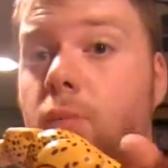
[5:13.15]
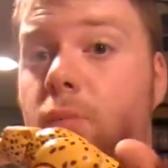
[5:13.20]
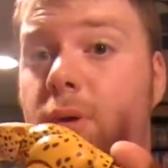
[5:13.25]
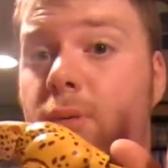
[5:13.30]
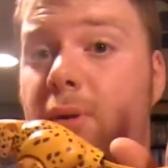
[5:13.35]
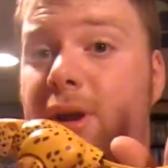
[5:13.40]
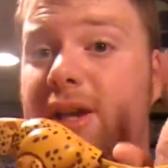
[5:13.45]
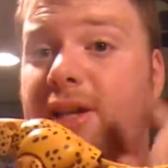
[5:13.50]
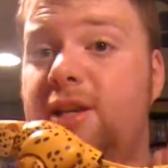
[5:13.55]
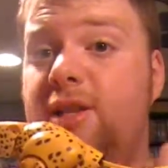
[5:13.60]
We
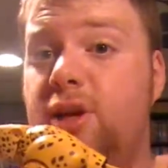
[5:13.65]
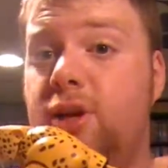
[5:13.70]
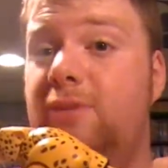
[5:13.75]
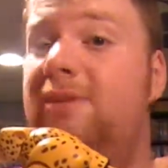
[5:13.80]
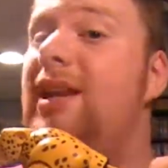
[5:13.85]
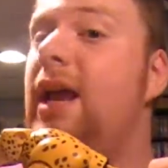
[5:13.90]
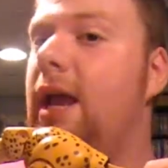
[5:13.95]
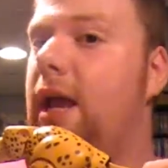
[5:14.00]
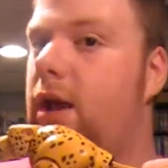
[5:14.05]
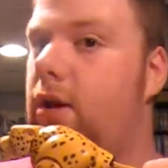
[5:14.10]
will get to
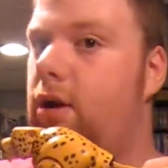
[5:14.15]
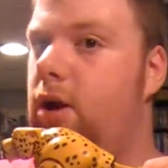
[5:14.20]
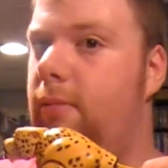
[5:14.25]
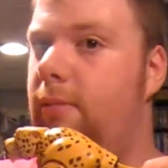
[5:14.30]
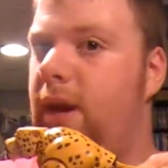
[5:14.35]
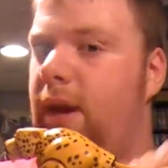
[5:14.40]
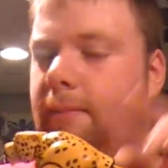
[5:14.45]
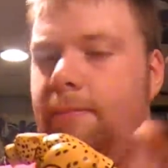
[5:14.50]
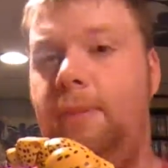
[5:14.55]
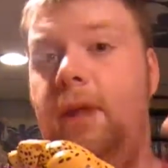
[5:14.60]
those here in a
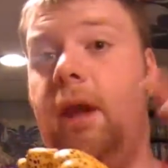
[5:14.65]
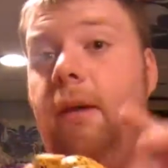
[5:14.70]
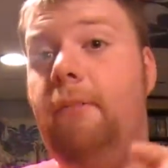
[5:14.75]
minute.